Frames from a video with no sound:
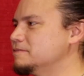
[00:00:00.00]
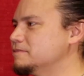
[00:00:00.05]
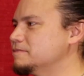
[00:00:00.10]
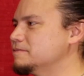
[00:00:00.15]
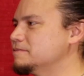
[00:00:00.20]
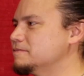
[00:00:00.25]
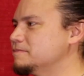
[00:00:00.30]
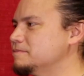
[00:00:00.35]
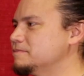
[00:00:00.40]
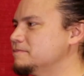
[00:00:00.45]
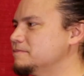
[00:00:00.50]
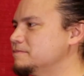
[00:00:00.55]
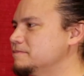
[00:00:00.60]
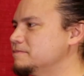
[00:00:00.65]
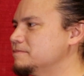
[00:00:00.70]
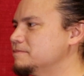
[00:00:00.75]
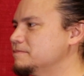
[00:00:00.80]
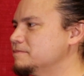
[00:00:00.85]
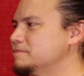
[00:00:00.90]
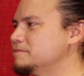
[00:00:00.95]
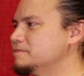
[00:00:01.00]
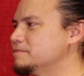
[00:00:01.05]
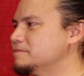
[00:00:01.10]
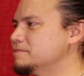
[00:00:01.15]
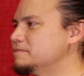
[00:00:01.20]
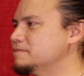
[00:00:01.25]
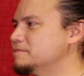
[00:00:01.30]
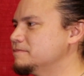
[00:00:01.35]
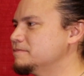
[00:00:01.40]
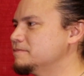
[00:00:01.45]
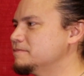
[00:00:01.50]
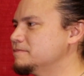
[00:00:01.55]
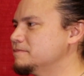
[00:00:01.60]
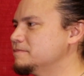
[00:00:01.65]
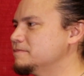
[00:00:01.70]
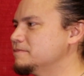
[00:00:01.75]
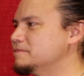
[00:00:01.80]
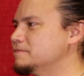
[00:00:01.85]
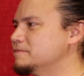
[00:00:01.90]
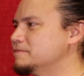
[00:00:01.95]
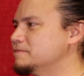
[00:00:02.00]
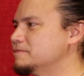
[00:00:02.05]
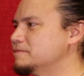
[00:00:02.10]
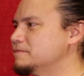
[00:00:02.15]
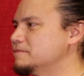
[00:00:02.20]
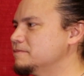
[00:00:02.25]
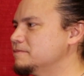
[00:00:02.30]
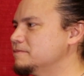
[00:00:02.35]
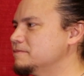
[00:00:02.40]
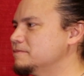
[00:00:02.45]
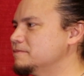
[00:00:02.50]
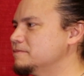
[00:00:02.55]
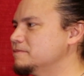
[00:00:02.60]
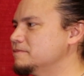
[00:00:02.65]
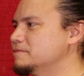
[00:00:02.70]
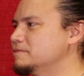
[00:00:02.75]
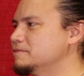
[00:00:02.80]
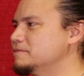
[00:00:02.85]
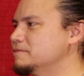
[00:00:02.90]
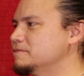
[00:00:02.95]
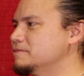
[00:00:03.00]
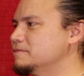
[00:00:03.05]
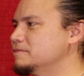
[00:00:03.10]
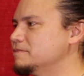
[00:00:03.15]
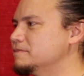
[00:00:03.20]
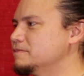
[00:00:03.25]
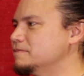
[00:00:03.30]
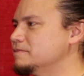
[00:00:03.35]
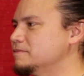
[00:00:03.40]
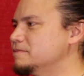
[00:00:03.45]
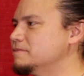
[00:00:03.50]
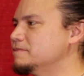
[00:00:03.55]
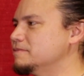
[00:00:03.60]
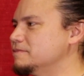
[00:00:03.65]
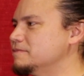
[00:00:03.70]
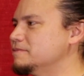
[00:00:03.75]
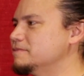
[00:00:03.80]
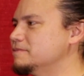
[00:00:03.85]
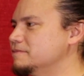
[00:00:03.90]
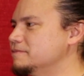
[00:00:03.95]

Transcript: (not speaking)